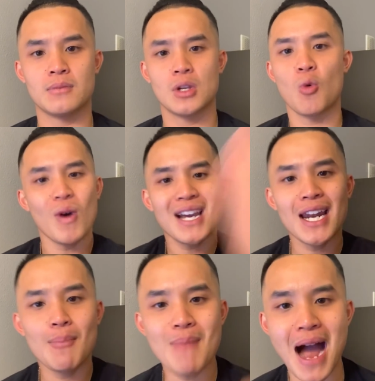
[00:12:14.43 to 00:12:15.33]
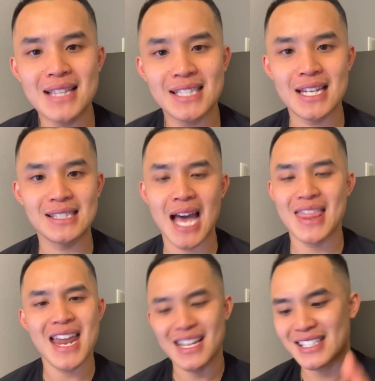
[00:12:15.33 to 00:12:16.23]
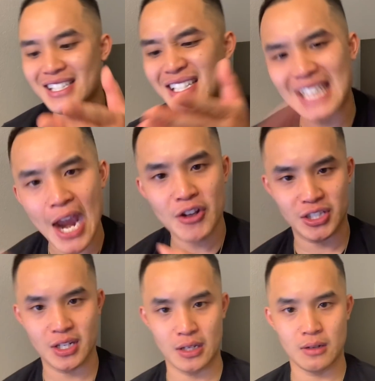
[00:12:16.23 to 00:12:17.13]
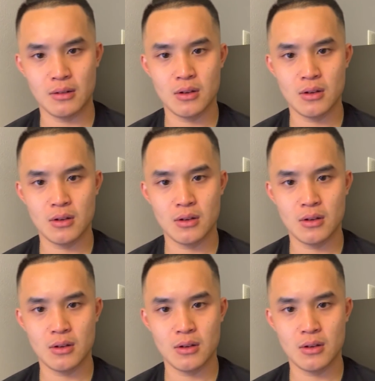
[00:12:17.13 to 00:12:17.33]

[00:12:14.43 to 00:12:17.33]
What kind of mindset is that? That is scarcity.